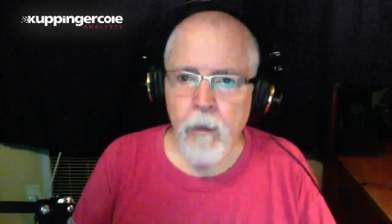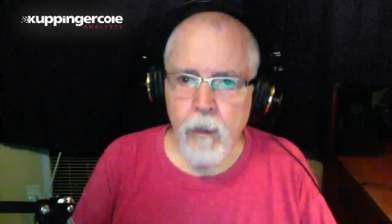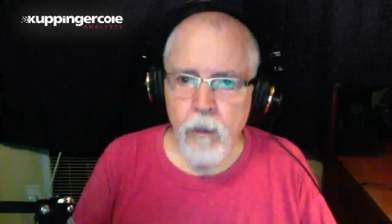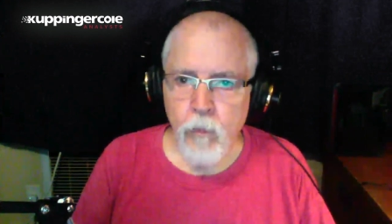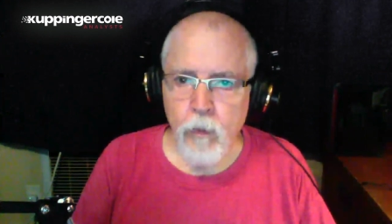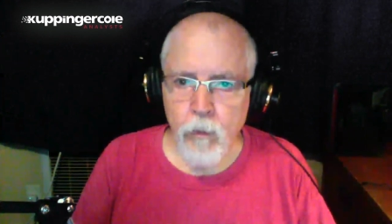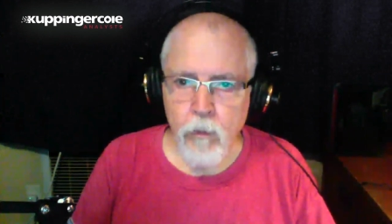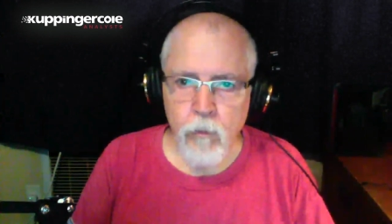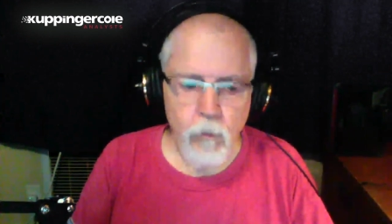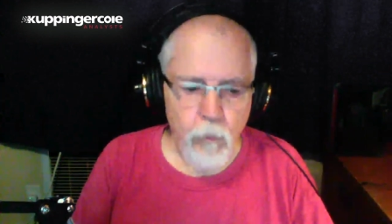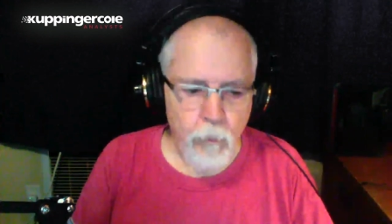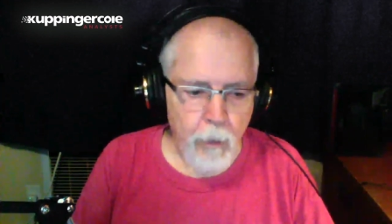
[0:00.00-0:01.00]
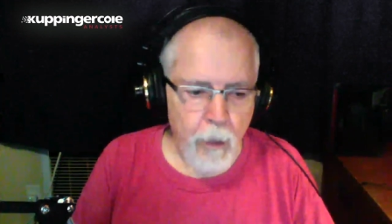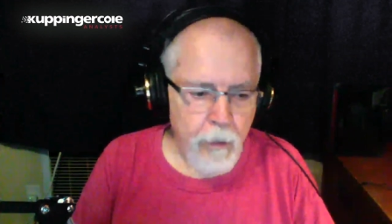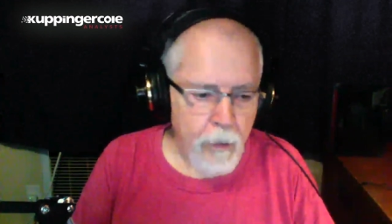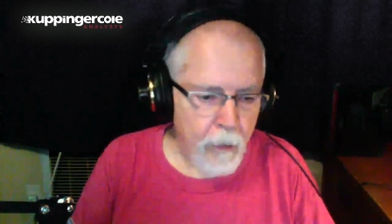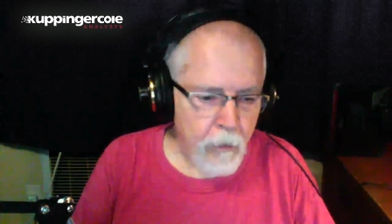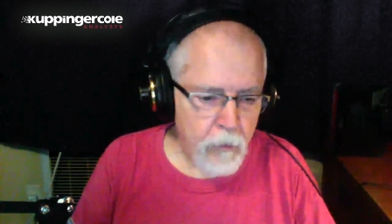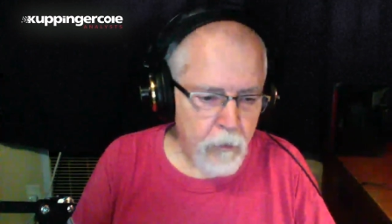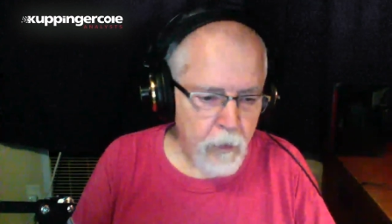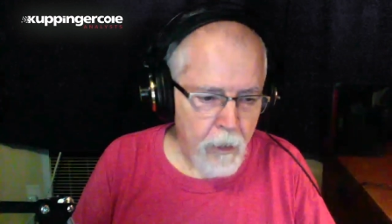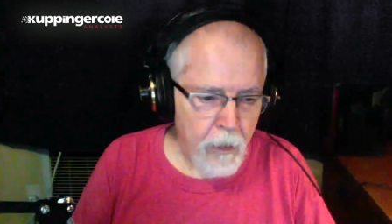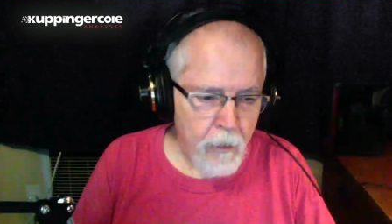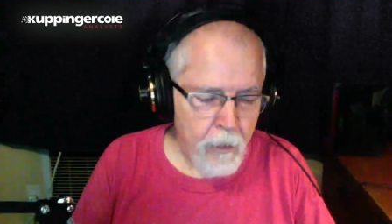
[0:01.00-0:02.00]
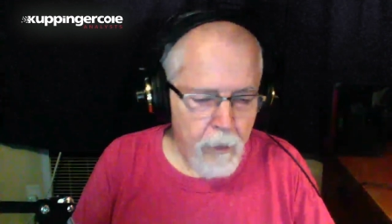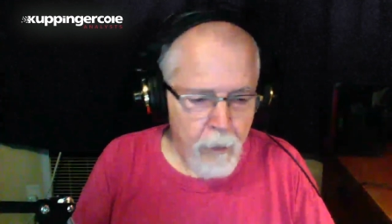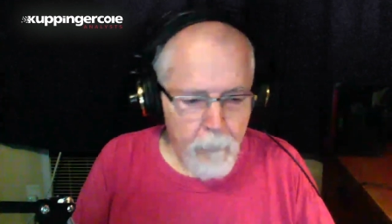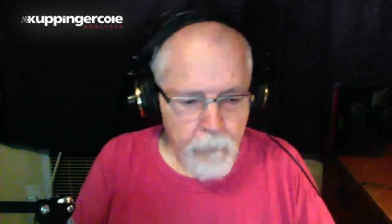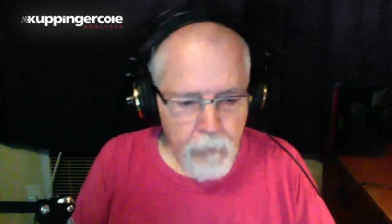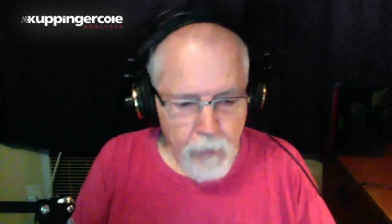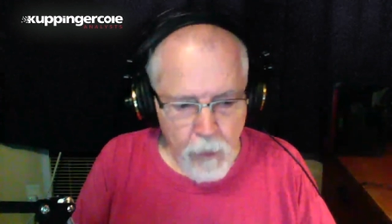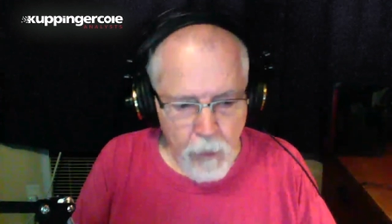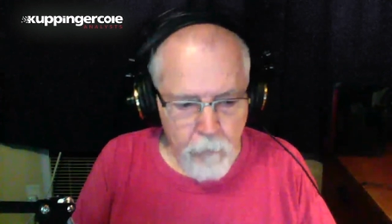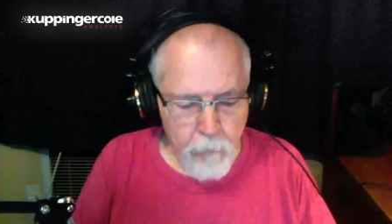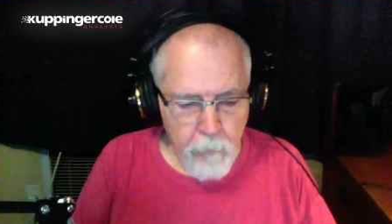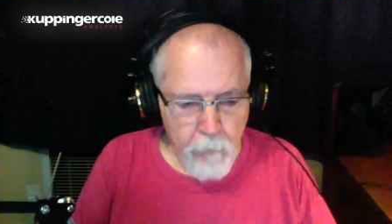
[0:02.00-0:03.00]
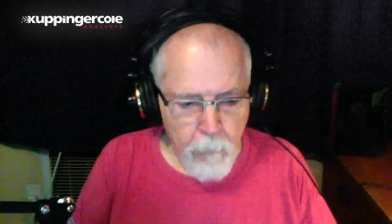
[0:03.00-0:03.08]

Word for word: It's very useful for podcasts, and um,